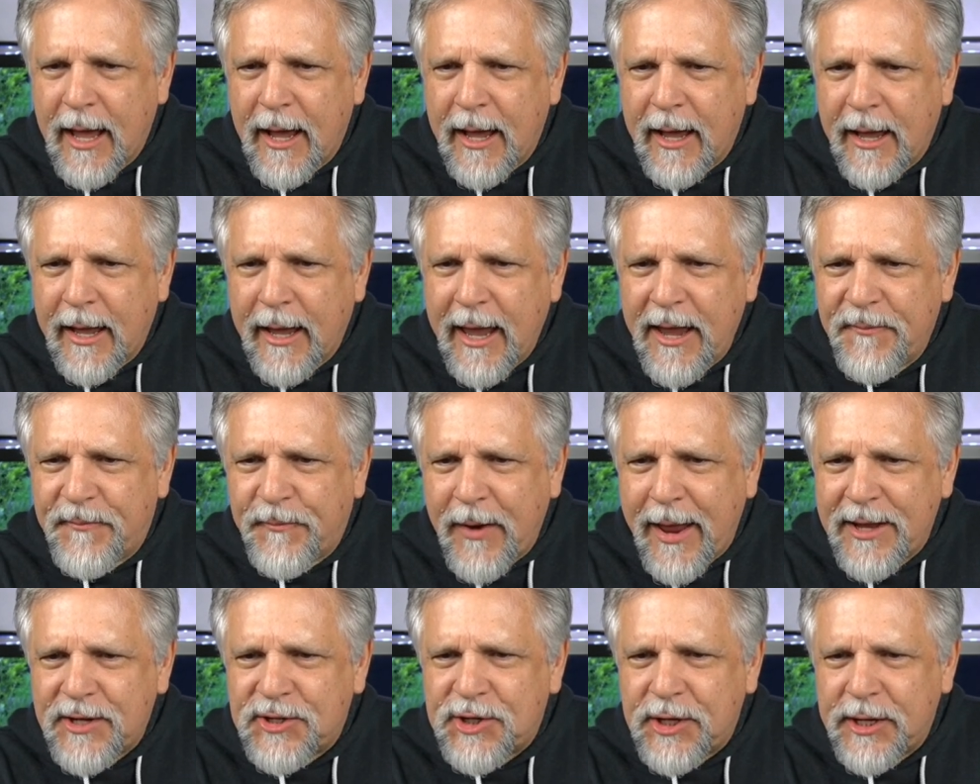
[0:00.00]
Hey,
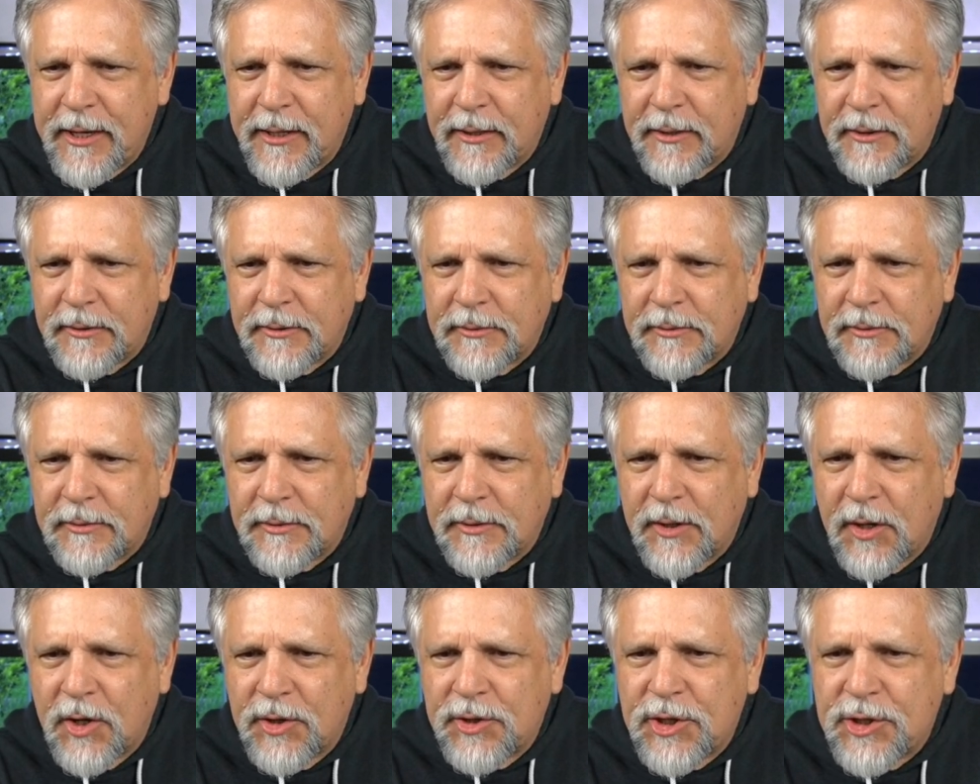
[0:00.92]
Francie.
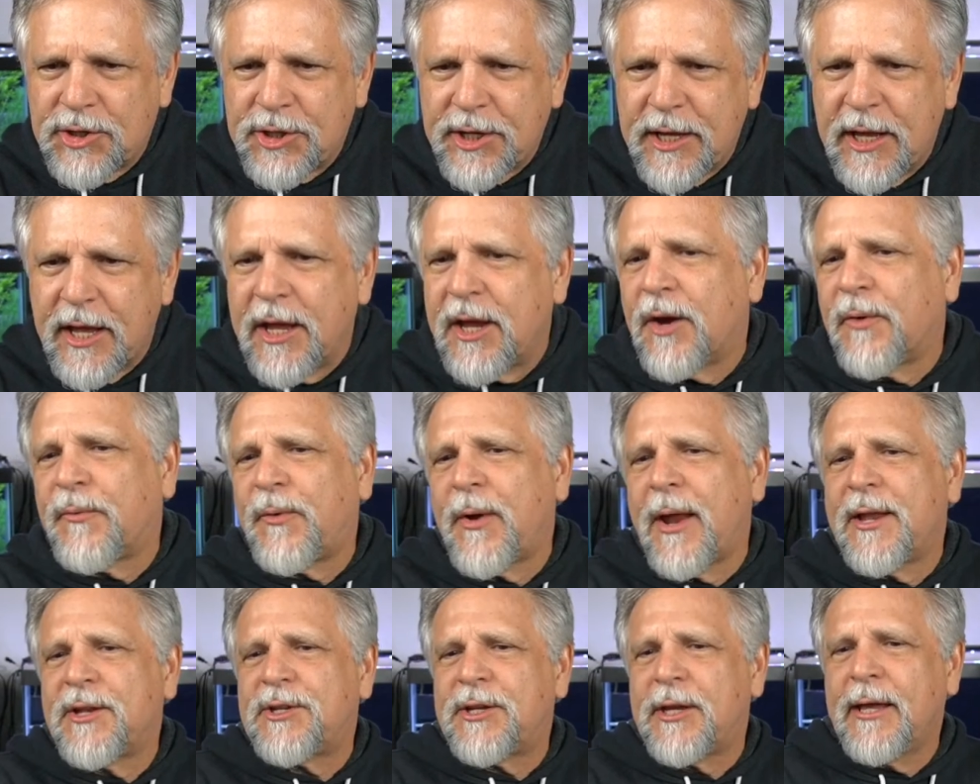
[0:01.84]
Good to see you here,
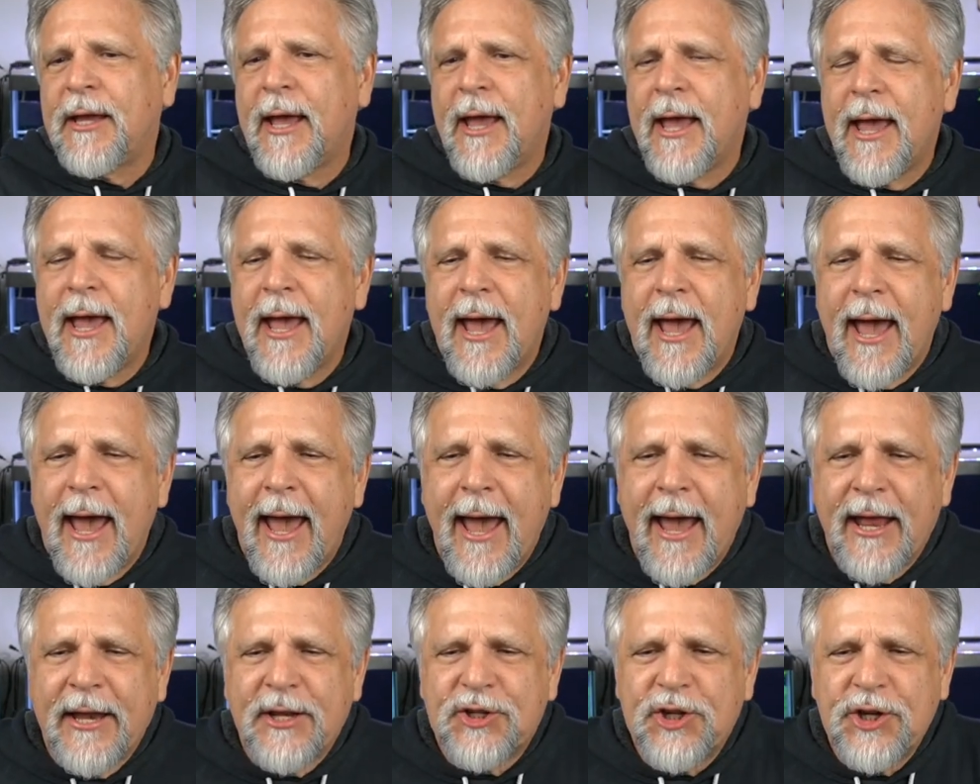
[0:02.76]
Francie.
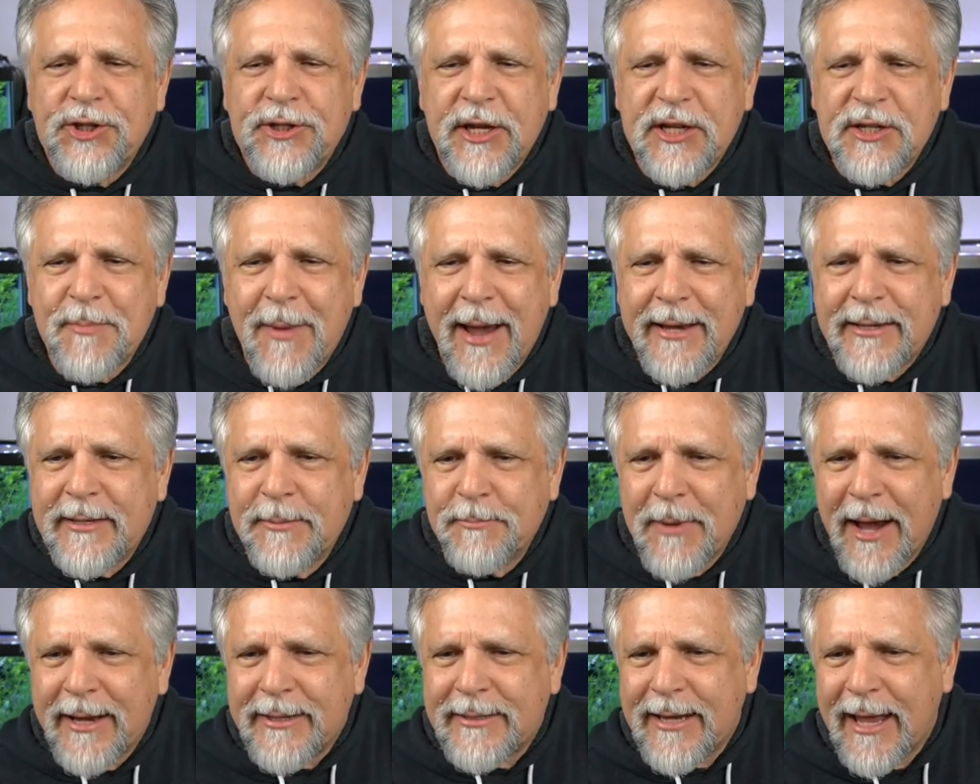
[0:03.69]
And she says, my,
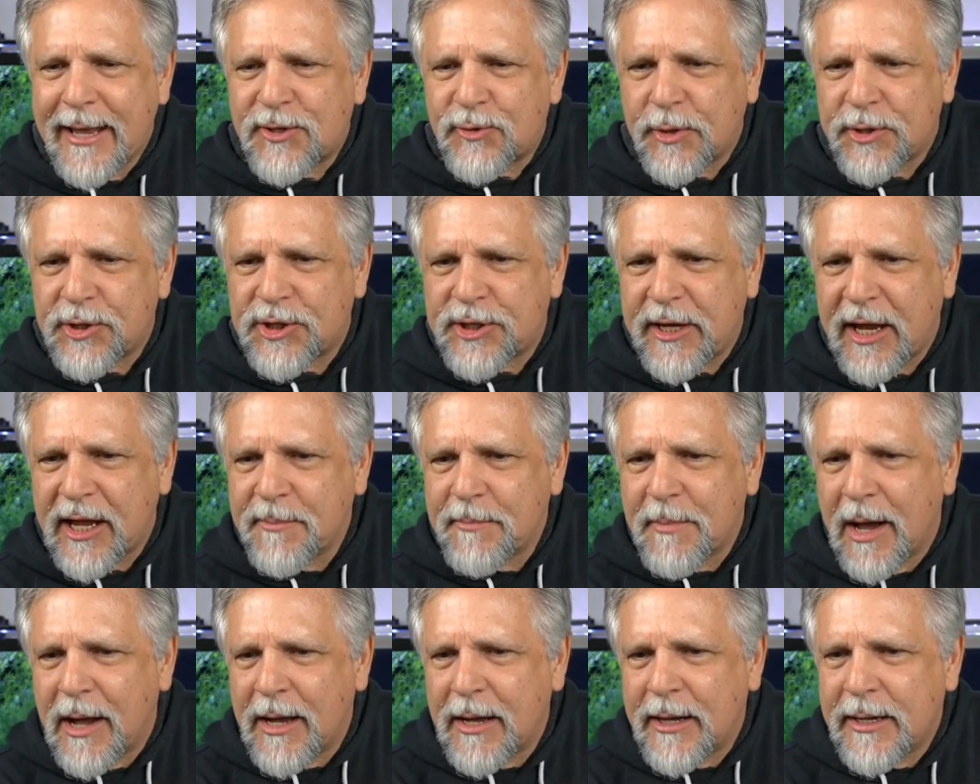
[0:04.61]
my
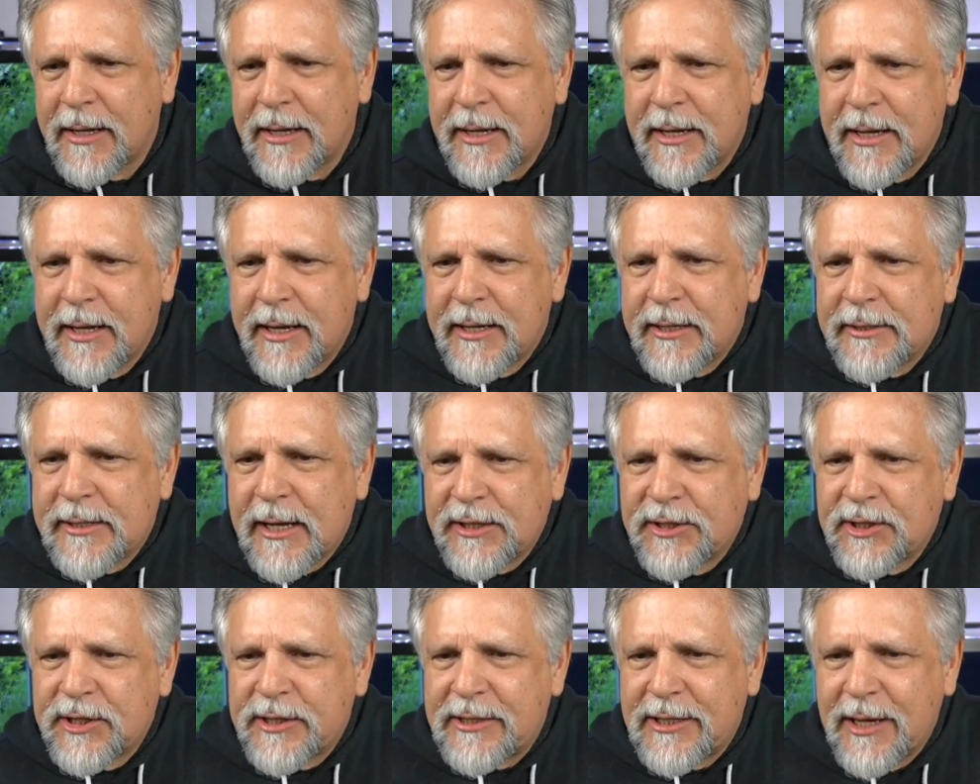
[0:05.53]
tetrastigma
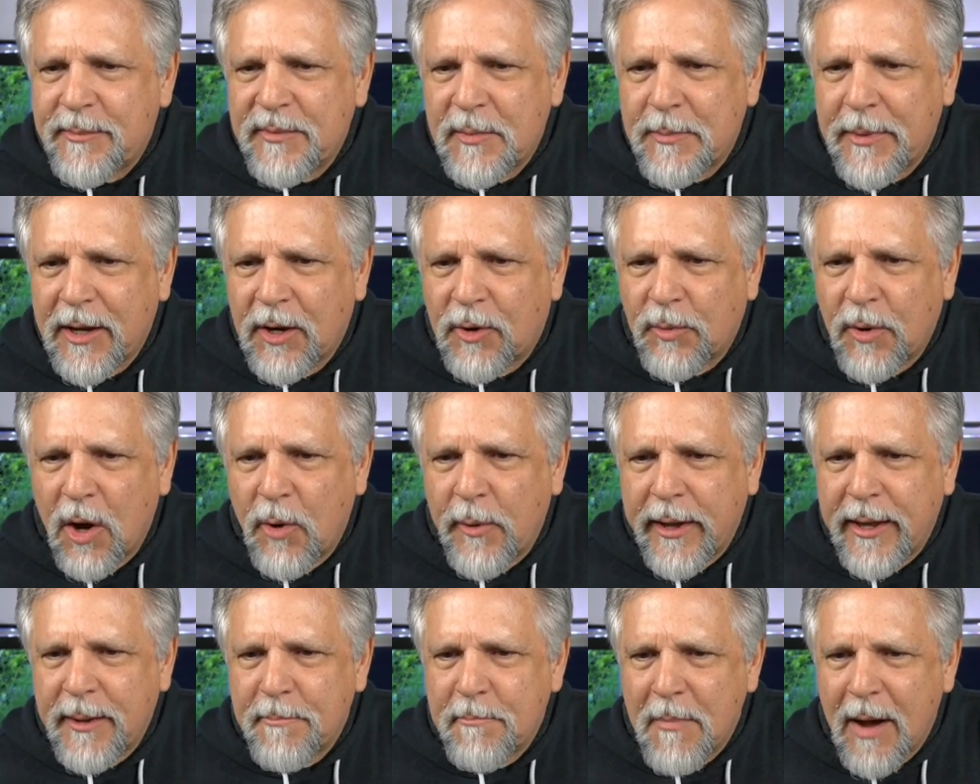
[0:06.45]
doesn't seem to be
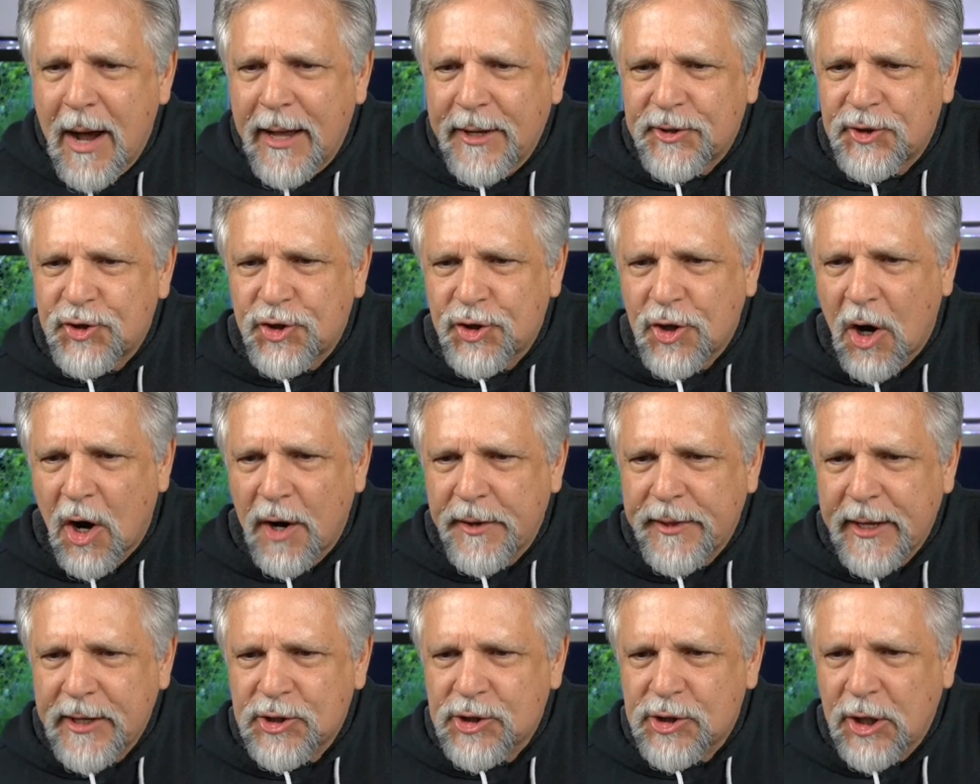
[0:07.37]
growing much. Are
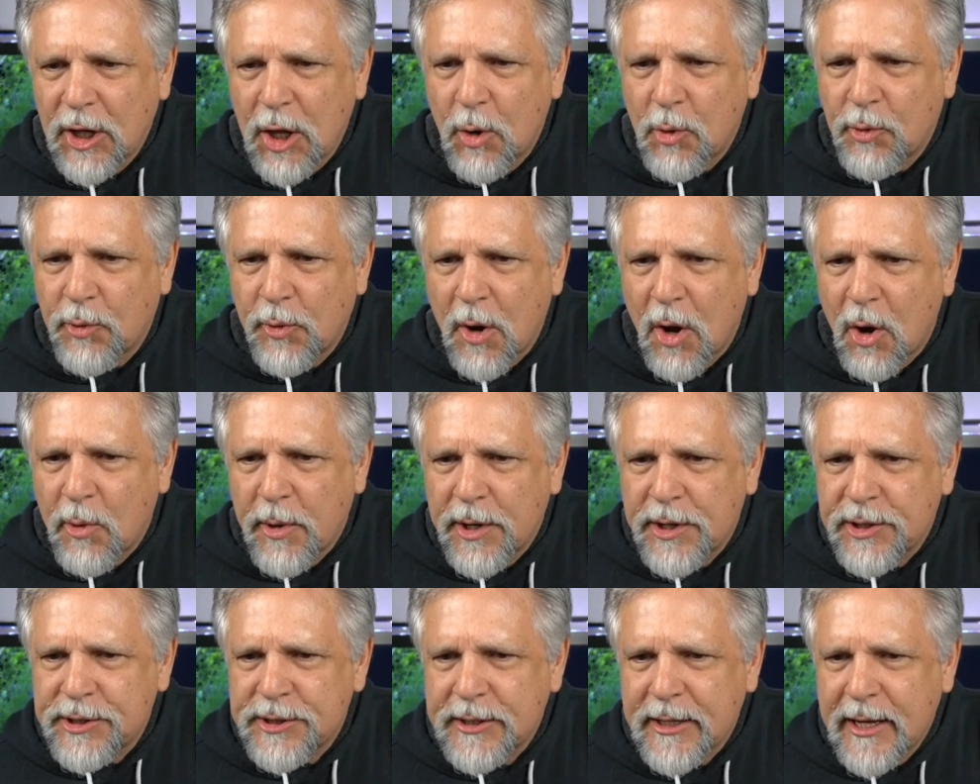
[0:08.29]
they slow
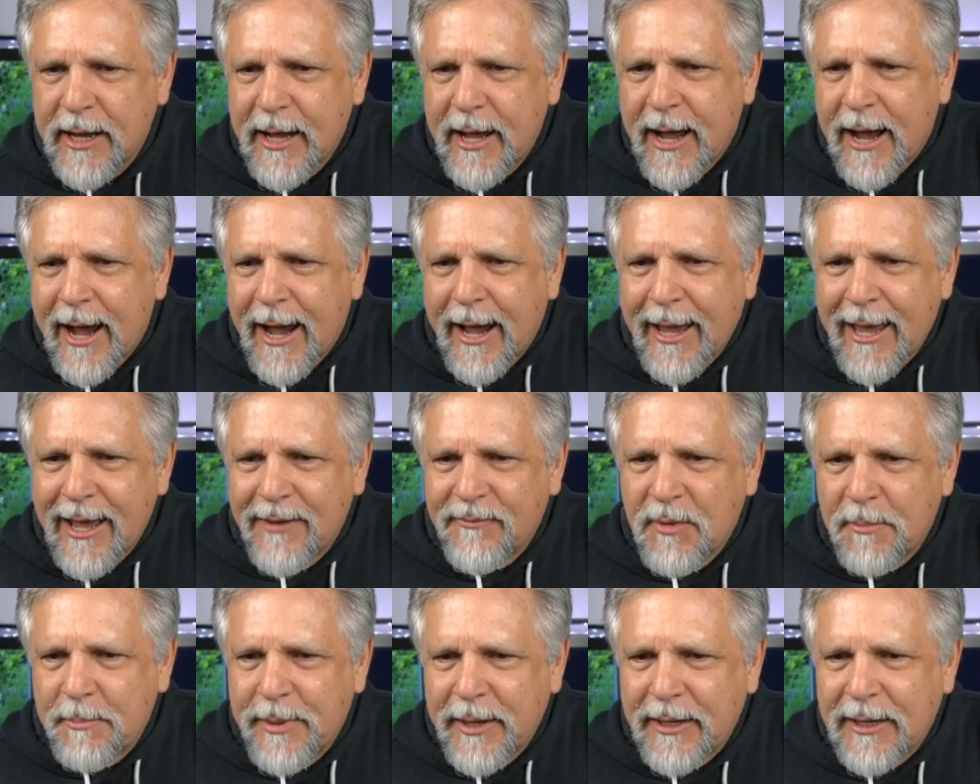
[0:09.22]
growers? I have
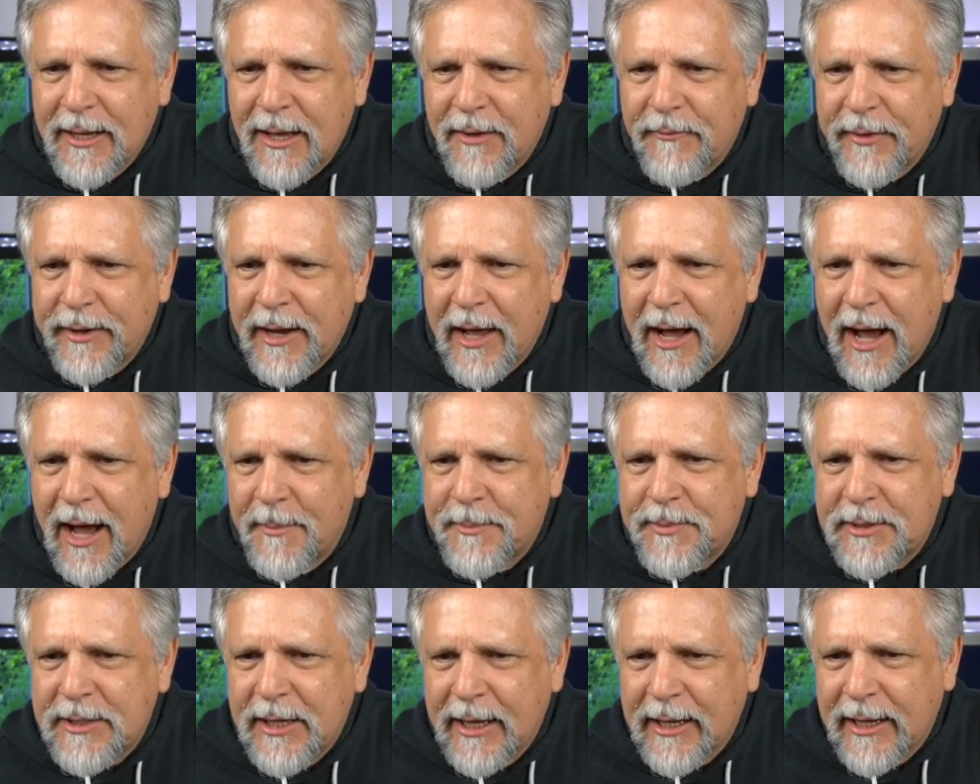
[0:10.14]
a bit of an
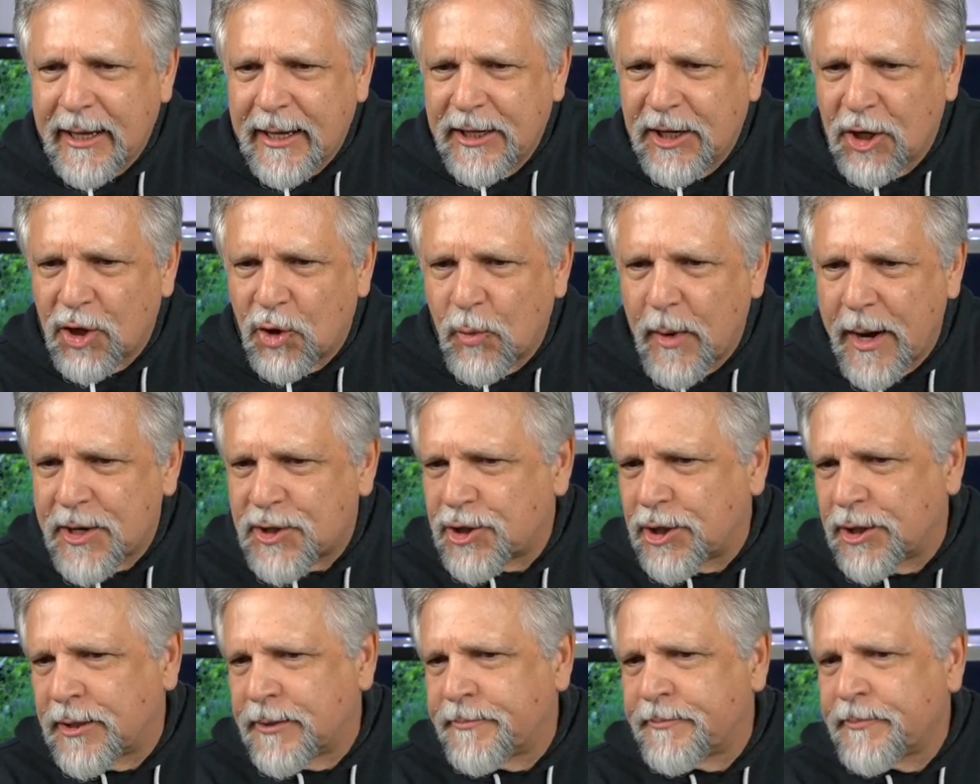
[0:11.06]
uptick in
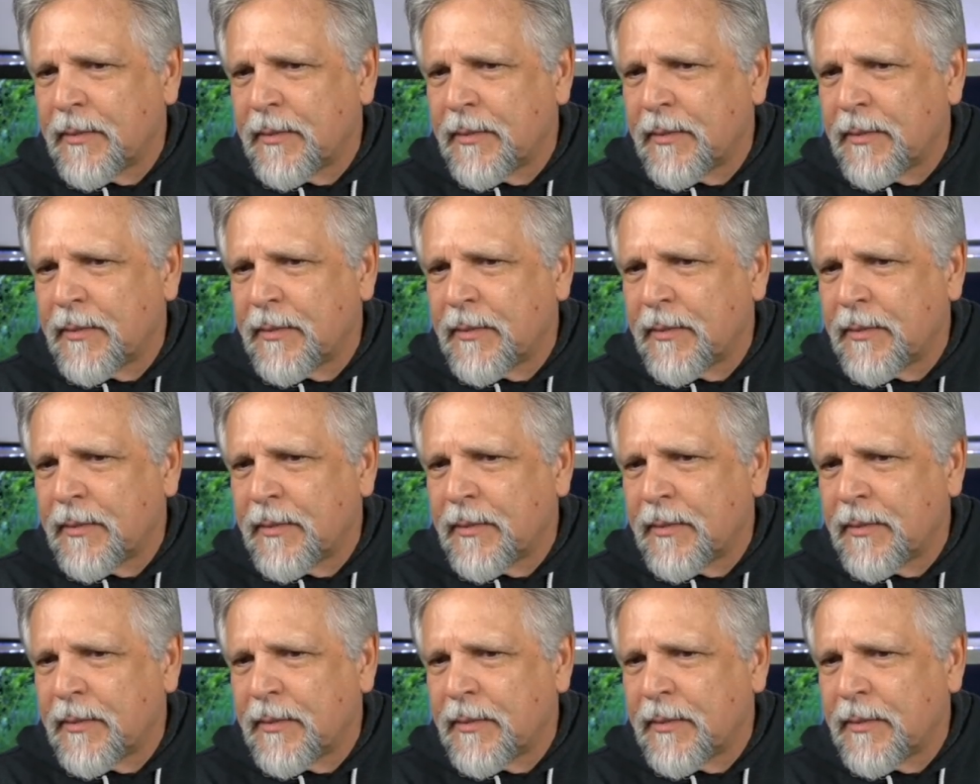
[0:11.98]
aggression